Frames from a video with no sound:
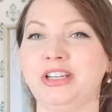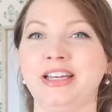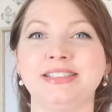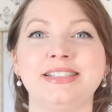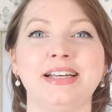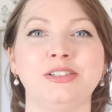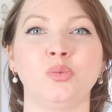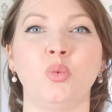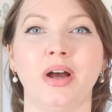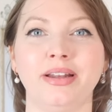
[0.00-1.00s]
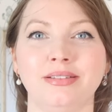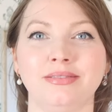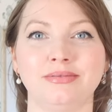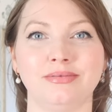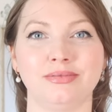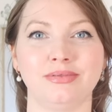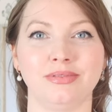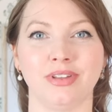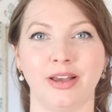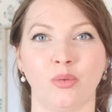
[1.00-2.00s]
it says one,
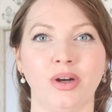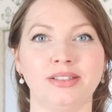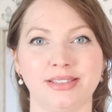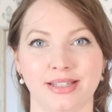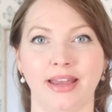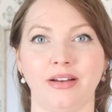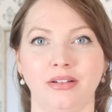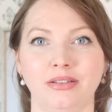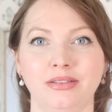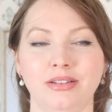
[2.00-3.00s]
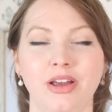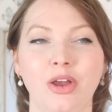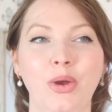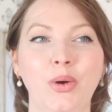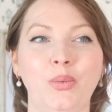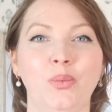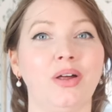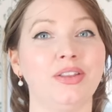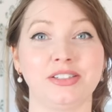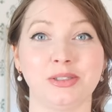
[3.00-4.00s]
like one cycle.
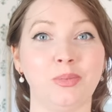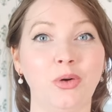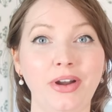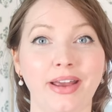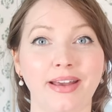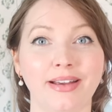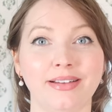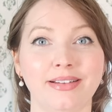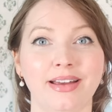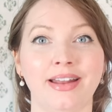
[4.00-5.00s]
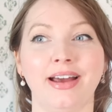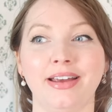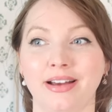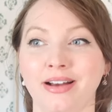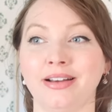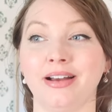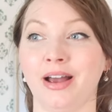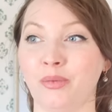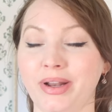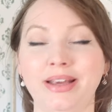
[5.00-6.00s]
Well, this morning, and I,
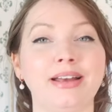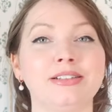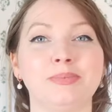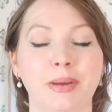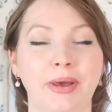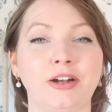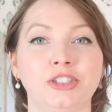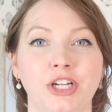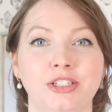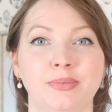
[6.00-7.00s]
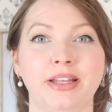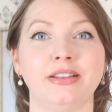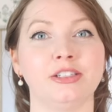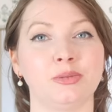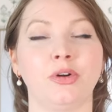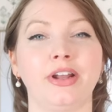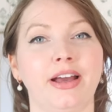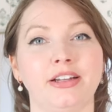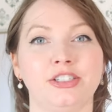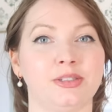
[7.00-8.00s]
I went against my better judgment. This
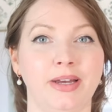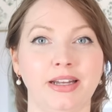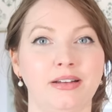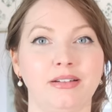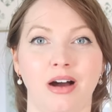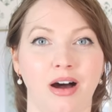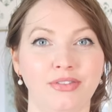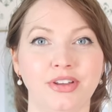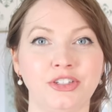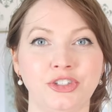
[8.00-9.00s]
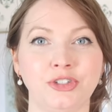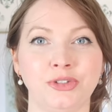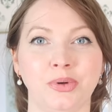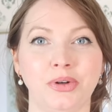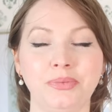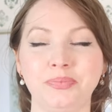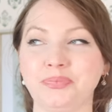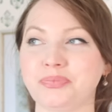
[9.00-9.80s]
morning I just made coffee as usual,